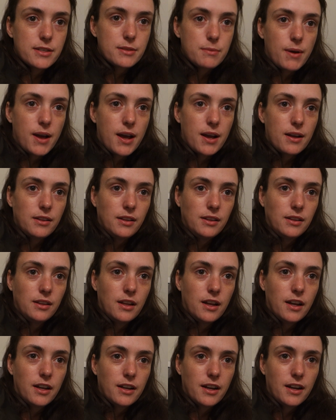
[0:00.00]
as well.
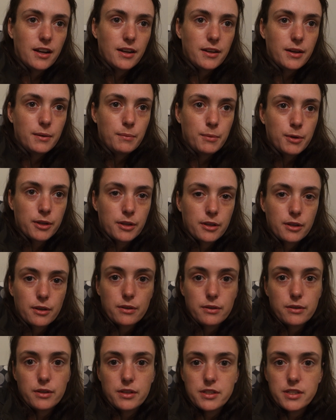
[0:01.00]
And I'm not going to go
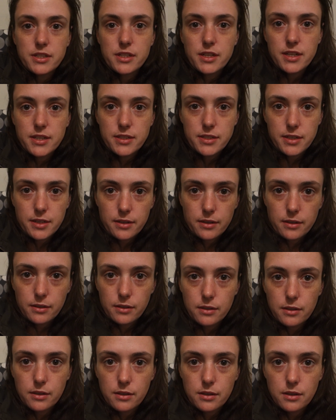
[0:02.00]
into detail
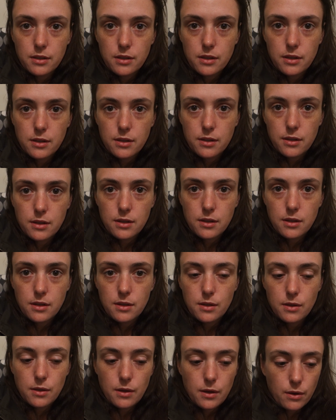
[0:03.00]

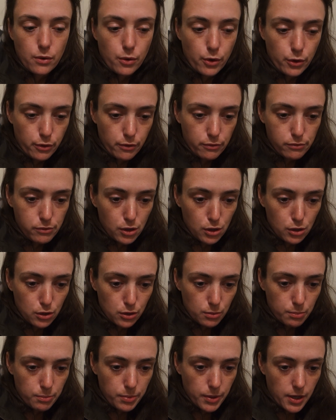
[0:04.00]
on the vlog,
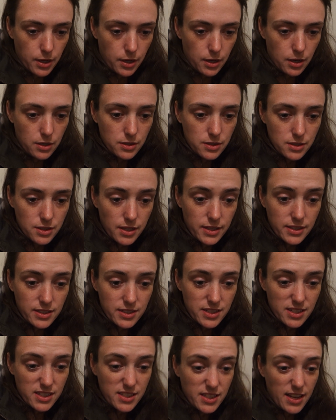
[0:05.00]
but
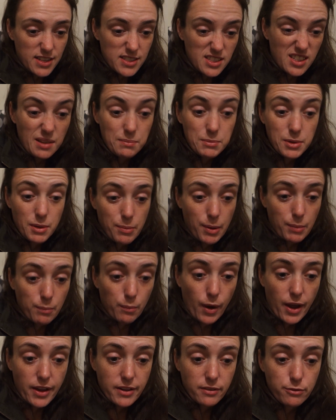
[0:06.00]
needless to say, it's something I've been
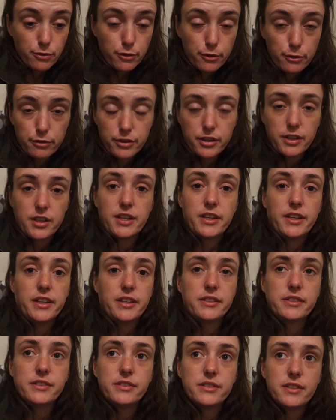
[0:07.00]
waiting for
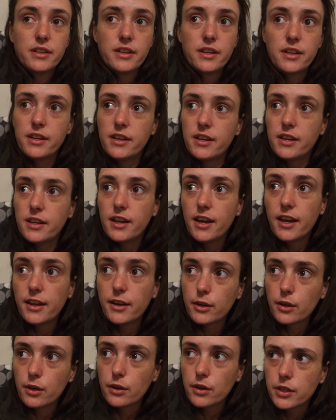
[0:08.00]
years. And
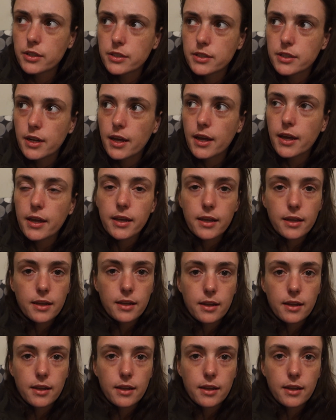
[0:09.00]
I got it today.